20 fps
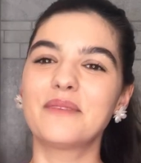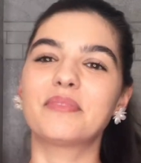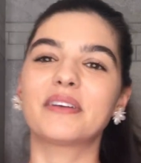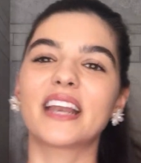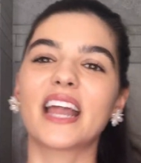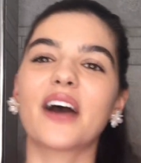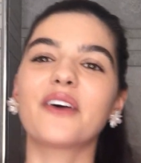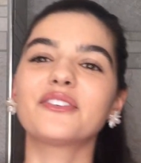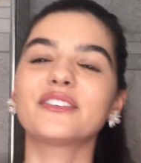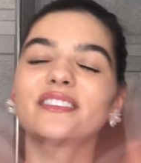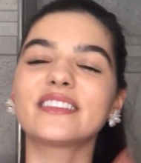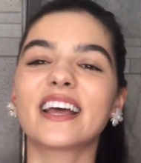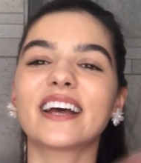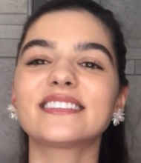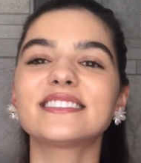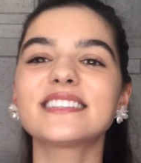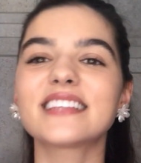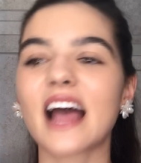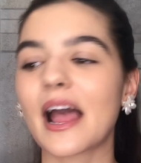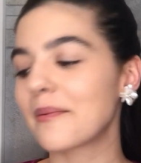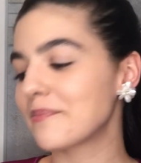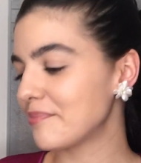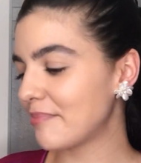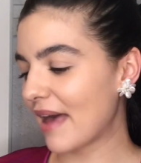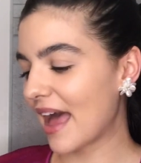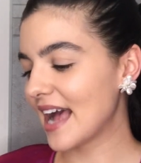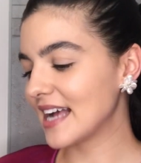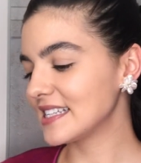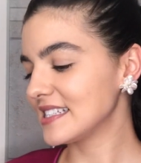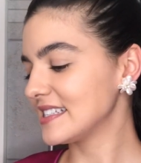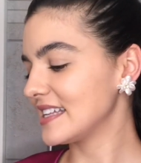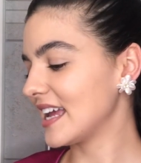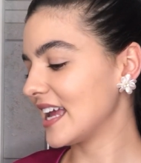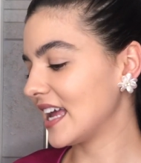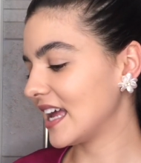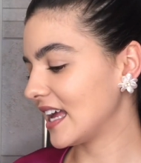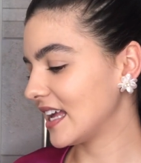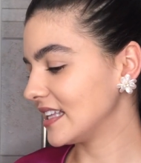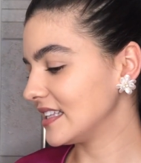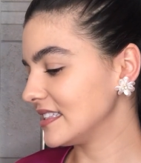But now that time passed
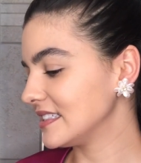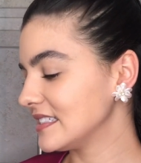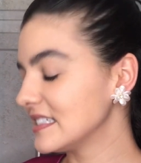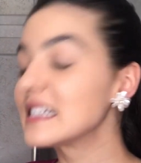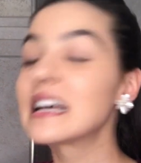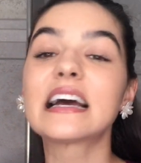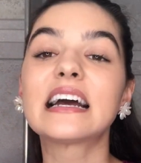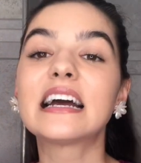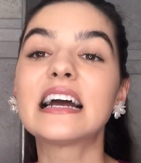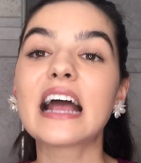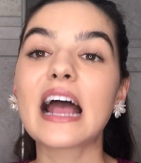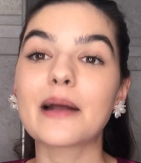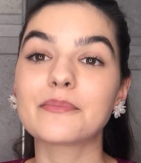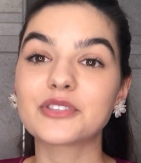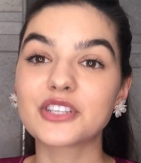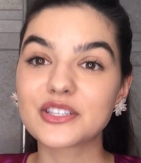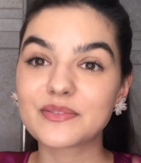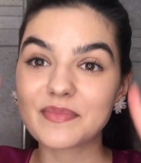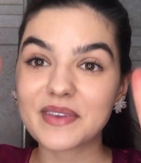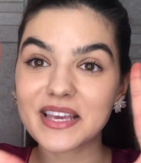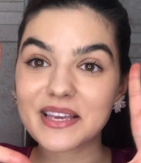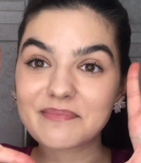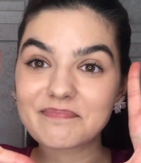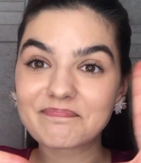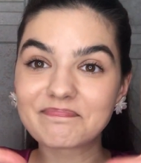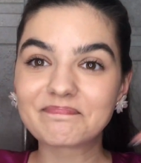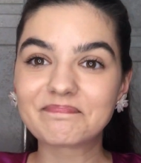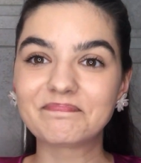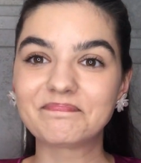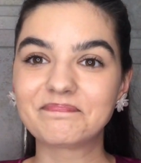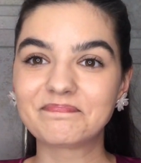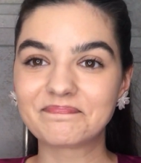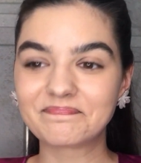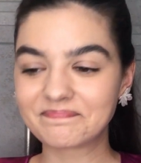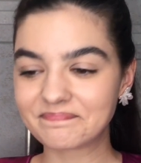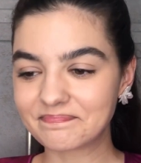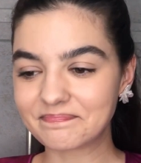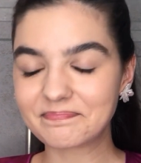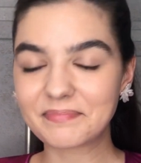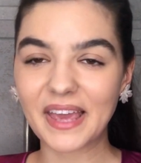and I'm just me
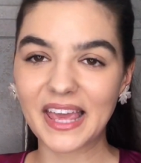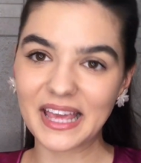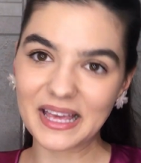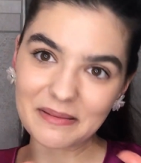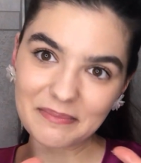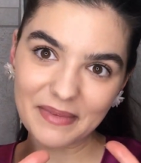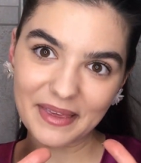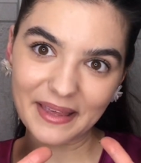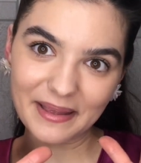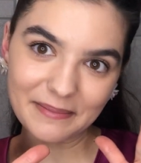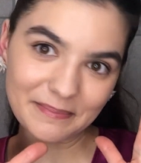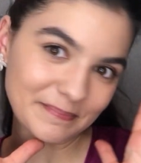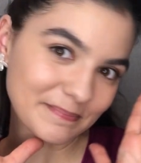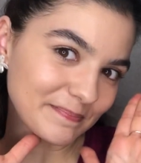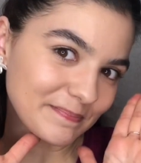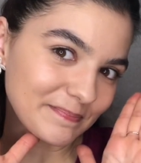being me.